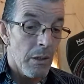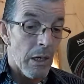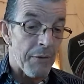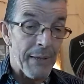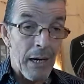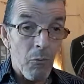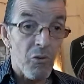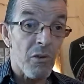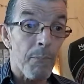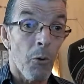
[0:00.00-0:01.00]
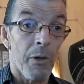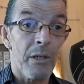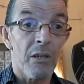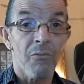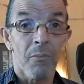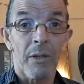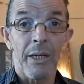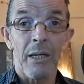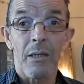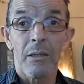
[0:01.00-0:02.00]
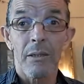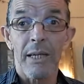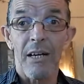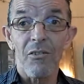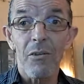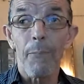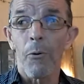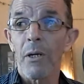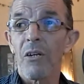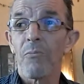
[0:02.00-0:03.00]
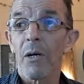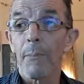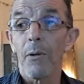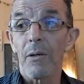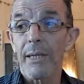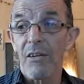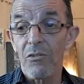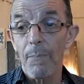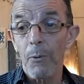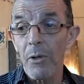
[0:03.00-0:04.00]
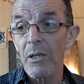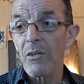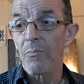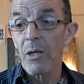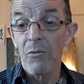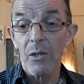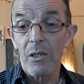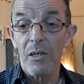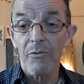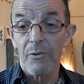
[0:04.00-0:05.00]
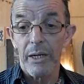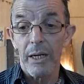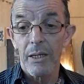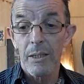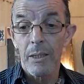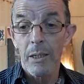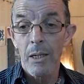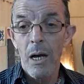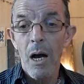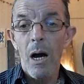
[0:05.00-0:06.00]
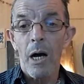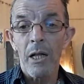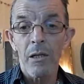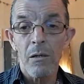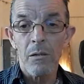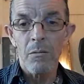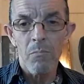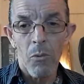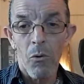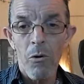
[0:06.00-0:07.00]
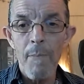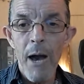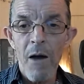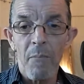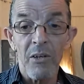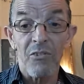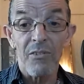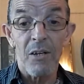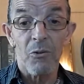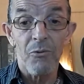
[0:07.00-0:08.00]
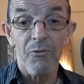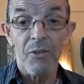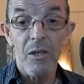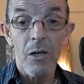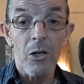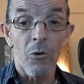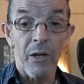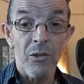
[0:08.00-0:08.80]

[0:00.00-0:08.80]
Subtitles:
And that was the point of that's the point of my book. That's the point of my recovery. I learned more about myself going